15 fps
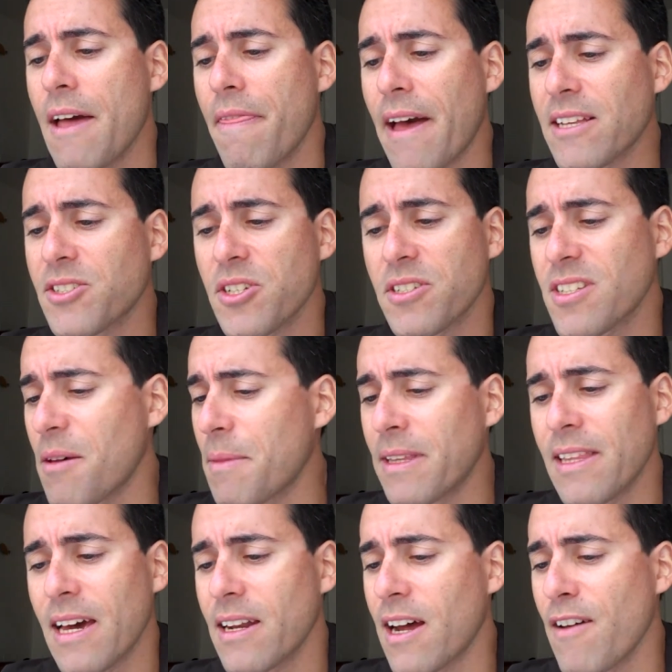And that's just
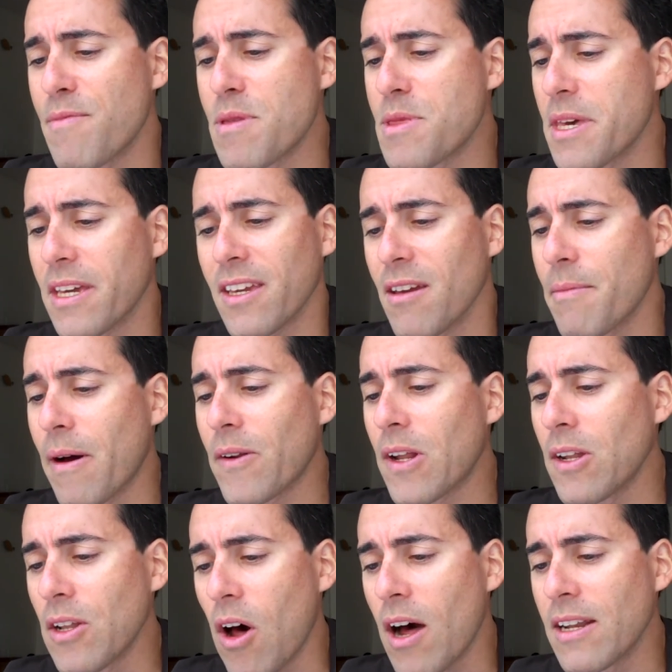something that I've been thinking
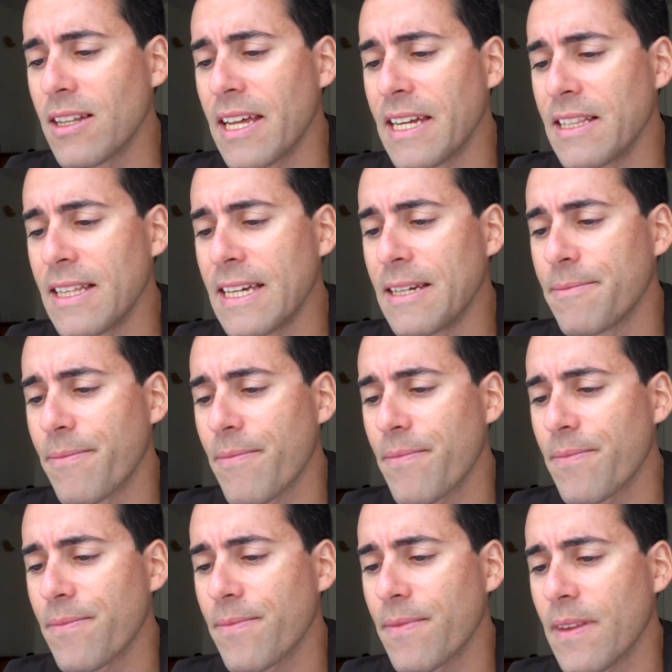about a lot lately.
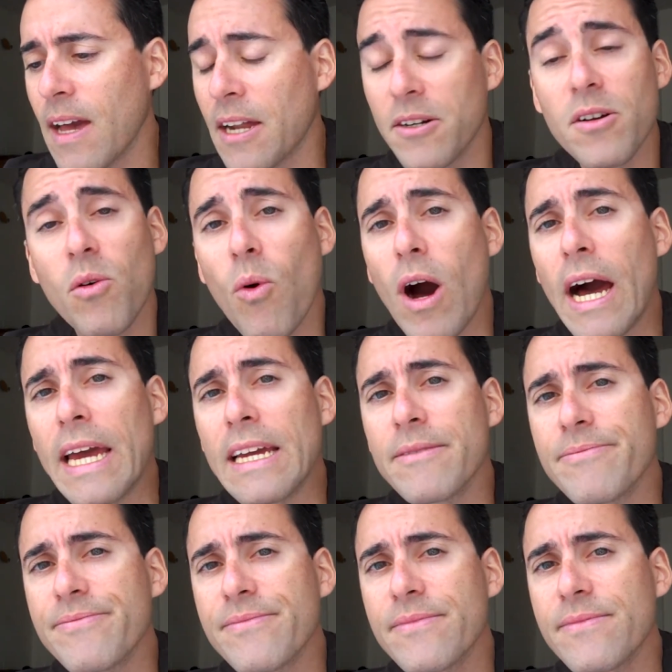I don't know
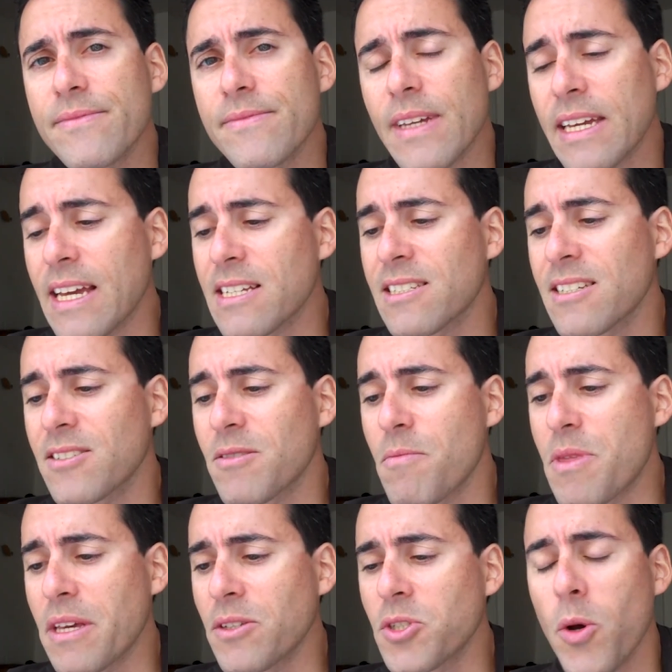why. I guess there's
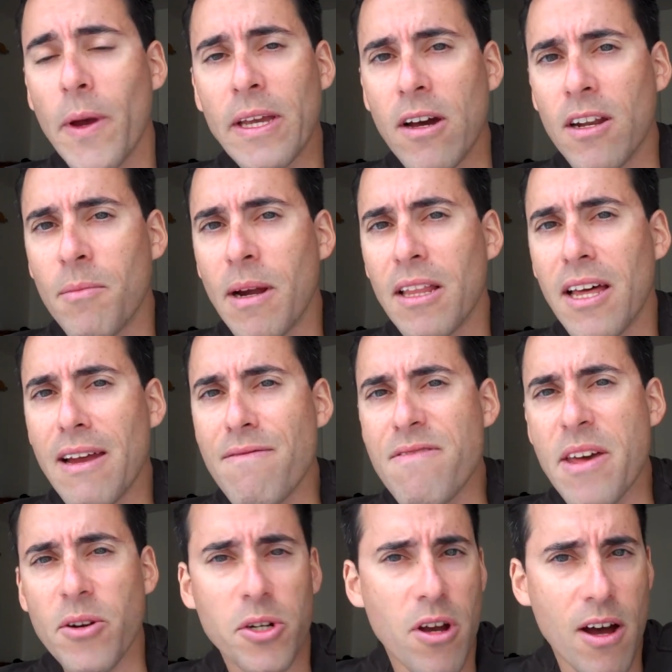some things going on in my
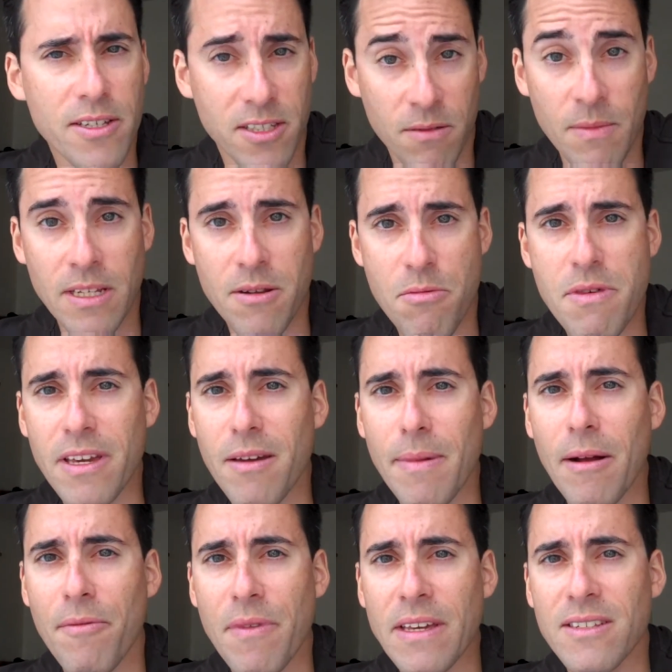life that are causing me to
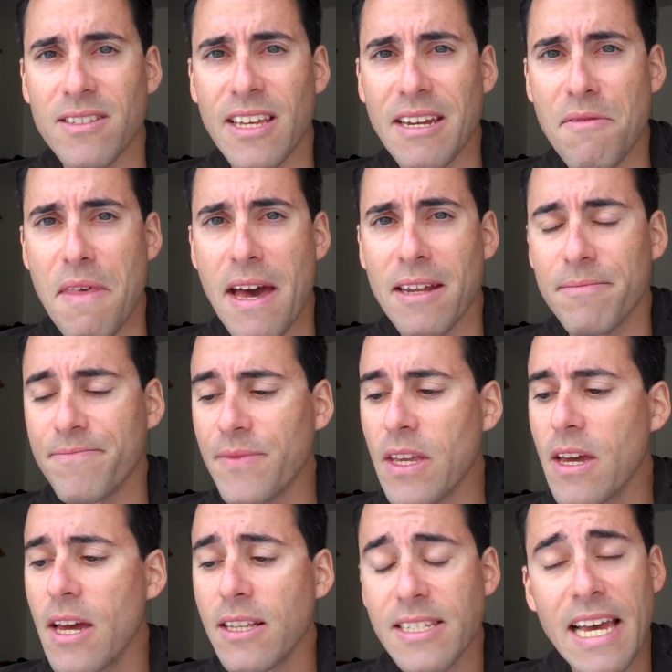think about things like that.
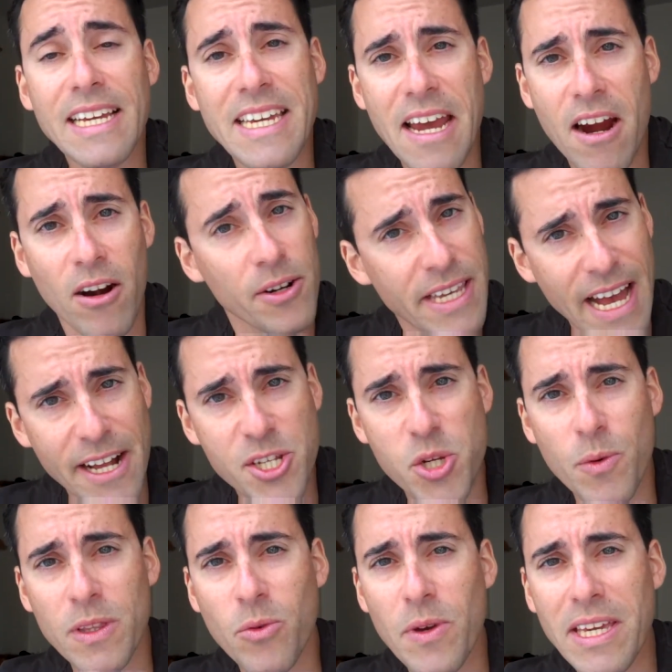Take care.
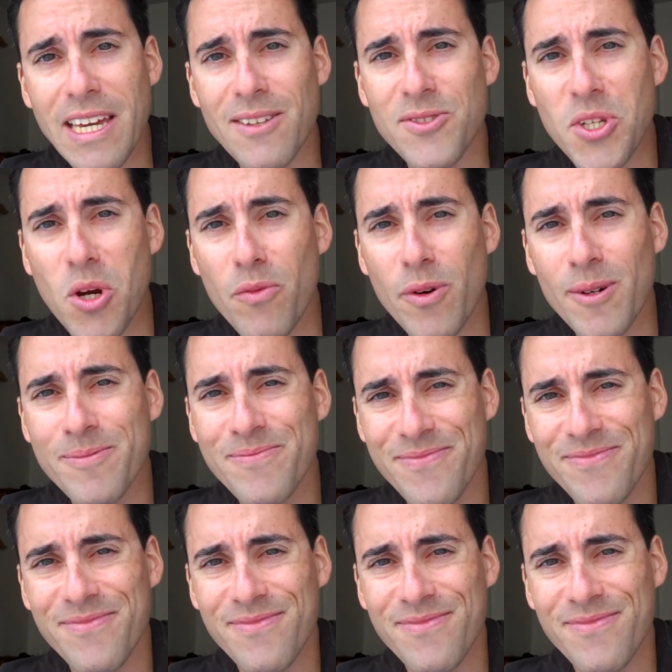Catch you when the weekend's over.